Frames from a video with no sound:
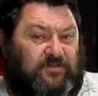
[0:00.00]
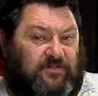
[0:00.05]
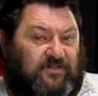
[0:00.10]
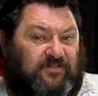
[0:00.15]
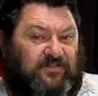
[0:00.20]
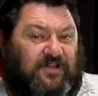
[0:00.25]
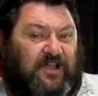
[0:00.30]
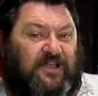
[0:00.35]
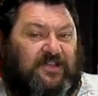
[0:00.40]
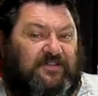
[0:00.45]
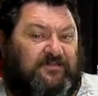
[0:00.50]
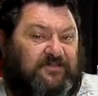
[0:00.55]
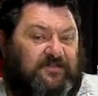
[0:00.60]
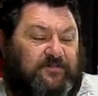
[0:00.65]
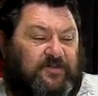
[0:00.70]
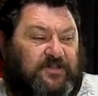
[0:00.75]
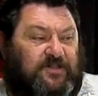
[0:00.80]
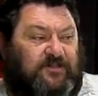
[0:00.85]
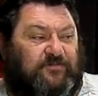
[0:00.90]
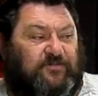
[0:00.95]
these hazy
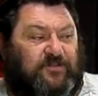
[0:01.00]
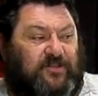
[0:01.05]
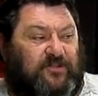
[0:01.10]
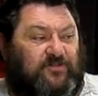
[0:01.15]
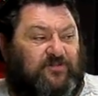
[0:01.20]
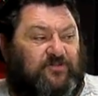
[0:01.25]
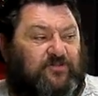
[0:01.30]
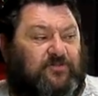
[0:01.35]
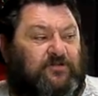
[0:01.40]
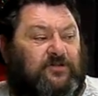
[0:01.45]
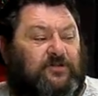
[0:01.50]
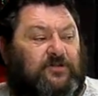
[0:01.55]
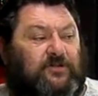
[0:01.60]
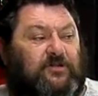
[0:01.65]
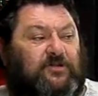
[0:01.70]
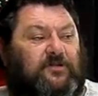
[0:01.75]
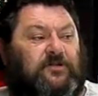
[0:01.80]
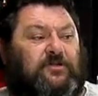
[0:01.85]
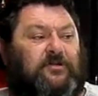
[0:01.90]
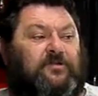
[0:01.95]
beers where they do
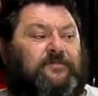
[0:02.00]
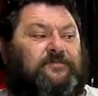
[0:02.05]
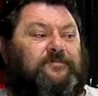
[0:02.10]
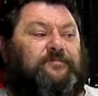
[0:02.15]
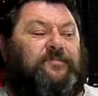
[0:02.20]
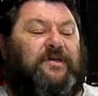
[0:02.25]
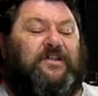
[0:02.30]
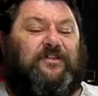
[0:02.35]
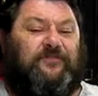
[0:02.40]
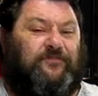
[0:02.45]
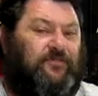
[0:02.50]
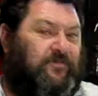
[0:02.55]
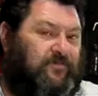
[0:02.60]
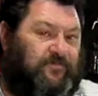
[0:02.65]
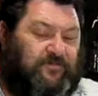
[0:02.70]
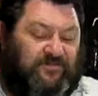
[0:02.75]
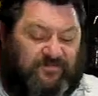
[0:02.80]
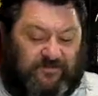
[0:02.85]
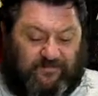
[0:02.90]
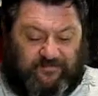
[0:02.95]
benefit
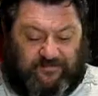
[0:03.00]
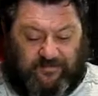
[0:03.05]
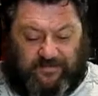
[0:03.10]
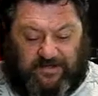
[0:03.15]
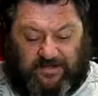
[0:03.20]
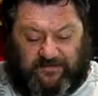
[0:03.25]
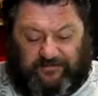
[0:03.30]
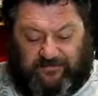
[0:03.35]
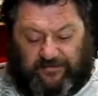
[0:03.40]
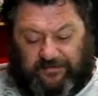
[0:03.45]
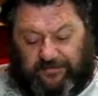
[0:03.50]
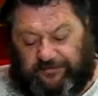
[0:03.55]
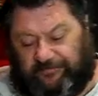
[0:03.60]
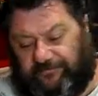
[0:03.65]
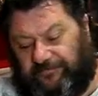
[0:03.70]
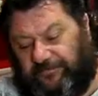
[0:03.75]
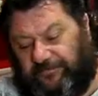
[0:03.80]
from a softer mouthfeel.